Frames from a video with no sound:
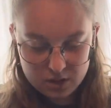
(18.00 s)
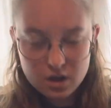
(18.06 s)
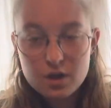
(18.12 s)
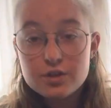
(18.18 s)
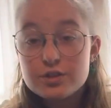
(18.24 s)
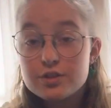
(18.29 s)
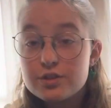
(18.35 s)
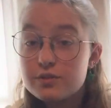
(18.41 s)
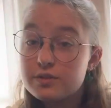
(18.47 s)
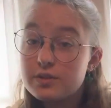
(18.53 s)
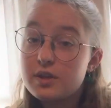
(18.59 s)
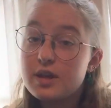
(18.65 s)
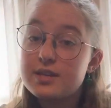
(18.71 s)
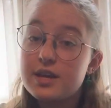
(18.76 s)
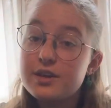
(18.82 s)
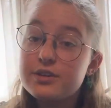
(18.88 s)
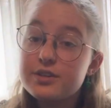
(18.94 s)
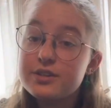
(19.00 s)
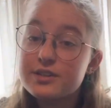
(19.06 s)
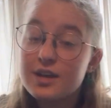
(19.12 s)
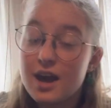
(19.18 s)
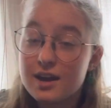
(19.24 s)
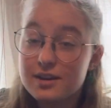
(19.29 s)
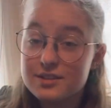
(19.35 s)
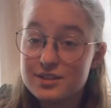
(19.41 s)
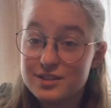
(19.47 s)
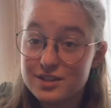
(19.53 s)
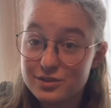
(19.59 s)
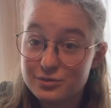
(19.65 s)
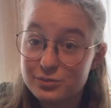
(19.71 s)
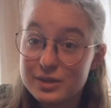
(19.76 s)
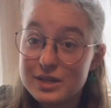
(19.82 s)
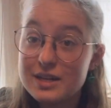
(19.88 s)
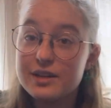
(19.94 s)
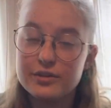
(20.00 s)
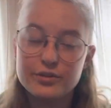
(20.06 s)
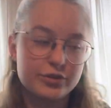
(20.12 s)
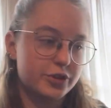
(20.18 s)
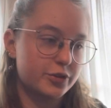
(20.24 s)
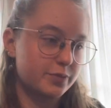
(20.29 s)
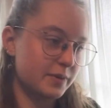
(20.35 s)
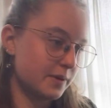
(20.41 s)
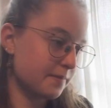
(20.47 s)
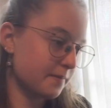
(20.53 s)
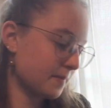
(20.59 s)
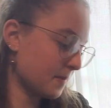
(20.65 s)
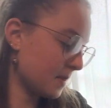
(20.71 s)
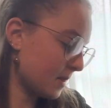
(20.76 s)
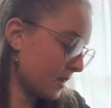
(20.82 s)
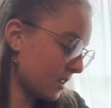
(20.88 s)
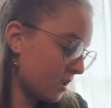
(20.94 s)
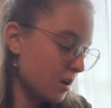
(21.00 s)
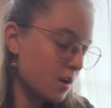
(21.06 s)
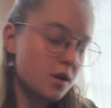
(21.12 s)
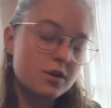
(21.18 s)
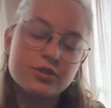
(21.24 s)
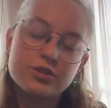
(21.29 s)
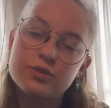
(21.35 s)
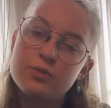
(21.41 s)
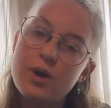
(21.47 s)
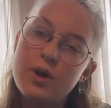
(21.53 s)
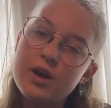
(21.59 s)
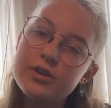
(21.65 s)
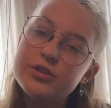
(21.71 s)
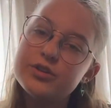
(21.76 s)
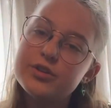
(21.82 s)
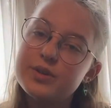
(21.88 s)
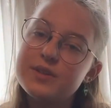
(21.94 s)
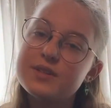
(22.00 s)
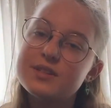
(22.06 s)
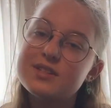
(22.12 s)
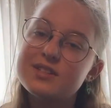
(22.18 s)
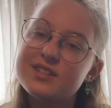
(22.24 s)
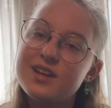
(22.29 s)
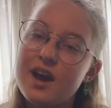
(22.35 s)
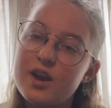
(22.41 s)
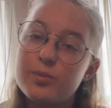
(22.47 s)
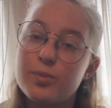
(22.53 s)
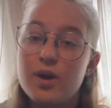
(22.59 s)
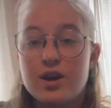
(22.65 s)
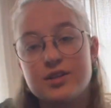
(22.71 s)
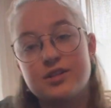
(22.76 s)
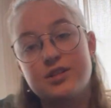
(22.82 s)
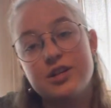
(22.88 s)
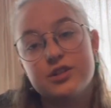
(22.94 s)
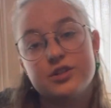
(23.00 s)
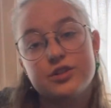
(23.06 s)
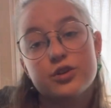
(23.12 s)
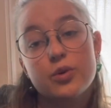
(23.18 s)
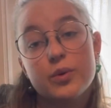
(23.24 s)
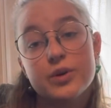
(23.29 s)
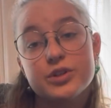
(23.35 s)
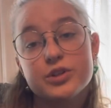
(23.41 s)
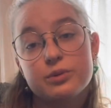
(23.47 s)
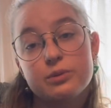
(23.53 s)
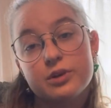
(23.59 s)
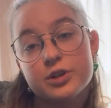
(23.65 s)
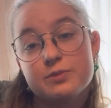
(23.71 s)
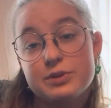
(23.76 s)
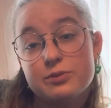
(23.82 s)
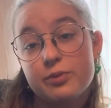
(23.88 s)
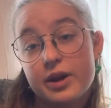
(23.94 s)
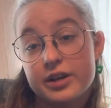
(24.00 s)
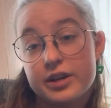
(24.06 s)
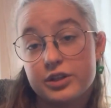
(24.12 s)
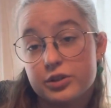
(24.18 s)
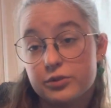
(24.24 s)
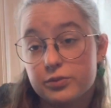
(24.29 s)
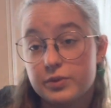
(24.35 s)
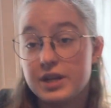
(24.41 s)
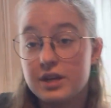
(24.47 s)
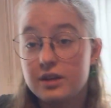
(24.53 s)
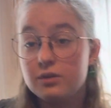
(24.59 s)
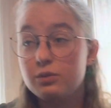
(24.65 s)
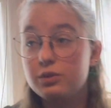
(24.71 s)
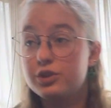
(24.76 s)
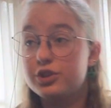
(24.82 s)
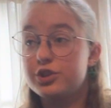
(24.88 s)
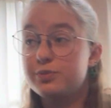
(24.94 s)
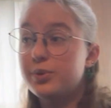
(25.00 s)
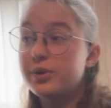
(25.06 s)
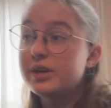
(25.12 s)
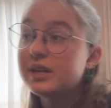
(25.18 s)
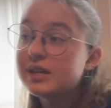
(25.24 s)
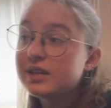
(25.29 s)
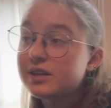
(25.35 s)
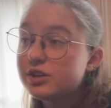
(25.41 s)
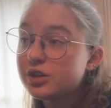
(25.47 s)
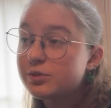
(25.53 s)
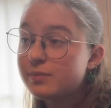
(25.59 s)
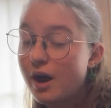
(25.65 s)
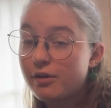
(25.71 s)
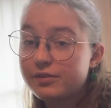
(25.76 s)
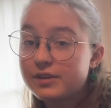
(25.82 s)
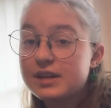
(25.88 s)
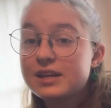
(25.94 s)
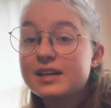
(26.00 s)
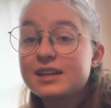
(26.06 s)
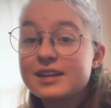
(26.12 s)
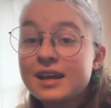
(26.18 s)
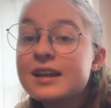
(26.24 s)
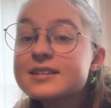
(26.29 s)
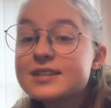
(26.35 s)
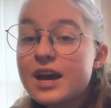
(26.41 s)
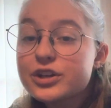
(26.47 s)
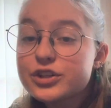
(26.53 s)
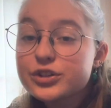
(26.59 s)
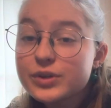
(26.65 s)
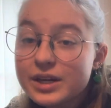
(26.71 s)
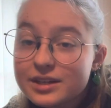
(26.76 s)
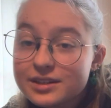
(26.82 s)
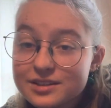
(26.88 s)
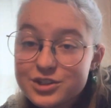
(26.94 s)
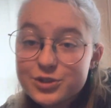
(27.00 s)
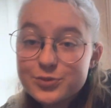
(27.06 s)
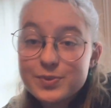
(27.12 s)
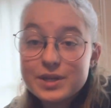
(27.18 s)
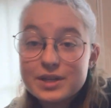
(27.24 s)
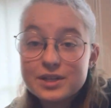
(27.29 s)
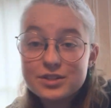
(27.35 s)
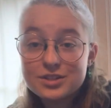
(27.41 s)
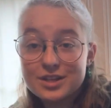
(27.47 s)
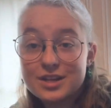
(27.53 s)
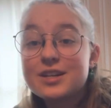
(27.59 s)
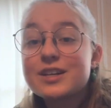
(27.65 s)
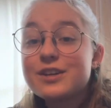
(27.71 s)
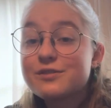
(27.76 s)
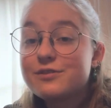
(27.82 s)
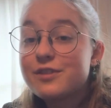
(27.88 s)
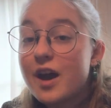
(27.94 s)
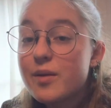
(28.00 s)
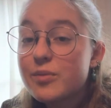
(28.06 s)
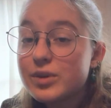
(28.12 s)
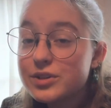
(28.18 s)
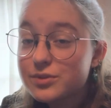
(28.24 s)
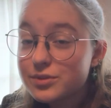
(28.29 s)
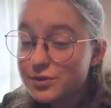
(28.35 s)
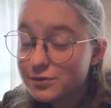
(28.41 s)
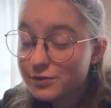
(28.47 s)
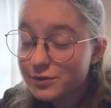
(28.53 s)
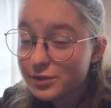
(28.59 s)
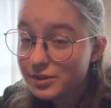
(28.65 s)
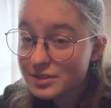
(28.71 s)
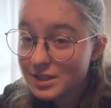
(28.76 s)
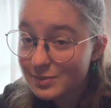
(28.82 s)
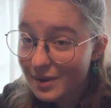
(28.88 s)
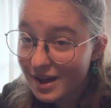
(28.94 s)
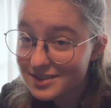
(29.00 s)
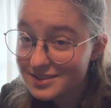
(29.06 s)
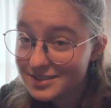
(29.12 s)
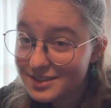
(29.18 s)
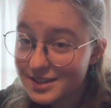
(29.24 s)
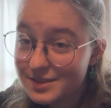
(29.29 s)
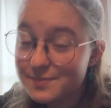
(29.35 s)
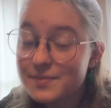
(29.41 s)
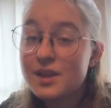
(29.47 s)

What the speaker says: So a tenor sax is a reed instrument. So while you're doing this entire process, you're going to want to be wetting your reed, which is putting it in your mouth and getting it saturated in spit so that it can vibrate to its fullest capacity.